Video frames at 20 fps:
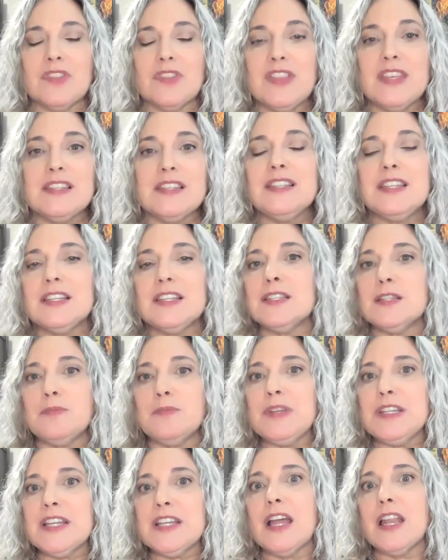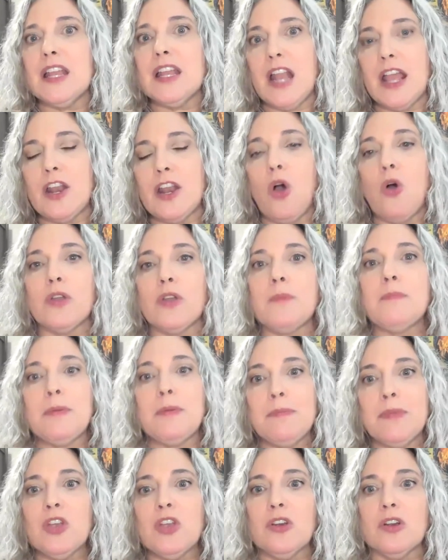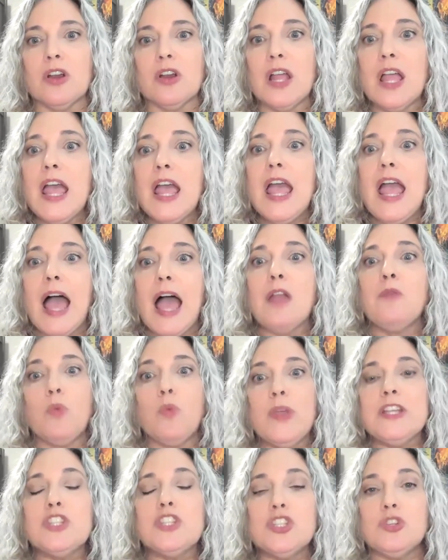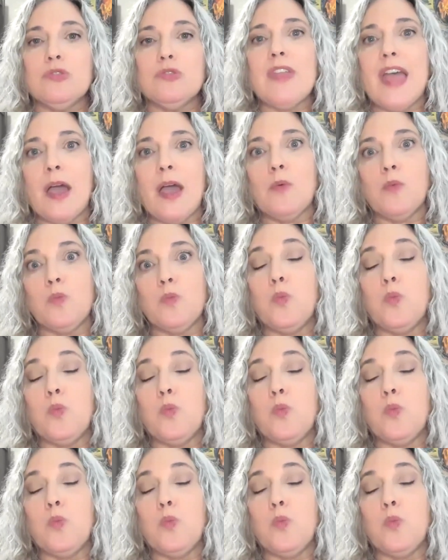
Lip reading: this needs to be done," and hold up a mirror. And we do that.